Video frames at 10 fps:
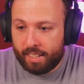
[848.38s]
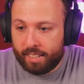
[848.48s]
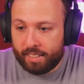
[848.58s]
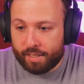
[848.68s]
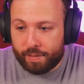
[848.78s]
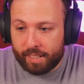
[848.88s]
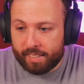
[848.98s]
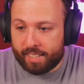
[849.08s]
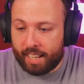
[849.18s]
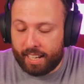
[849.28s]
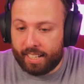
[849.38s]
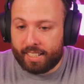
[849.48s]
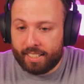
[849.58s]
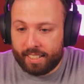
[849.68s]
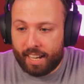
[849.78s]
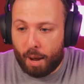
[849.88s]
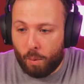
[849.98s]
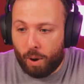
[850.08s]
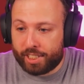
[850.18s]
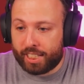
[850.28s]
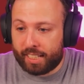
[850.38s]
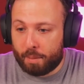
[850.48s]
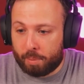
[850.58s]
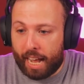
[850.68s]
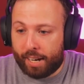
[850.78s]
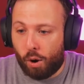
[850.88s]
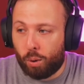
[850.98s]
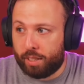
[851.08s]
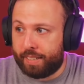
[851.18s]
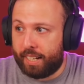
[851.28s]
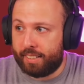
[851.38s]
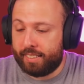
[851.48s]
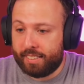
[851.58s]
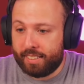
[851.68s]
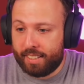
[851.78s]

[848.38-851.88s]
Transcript: This feels like I'm watching the Black Hole event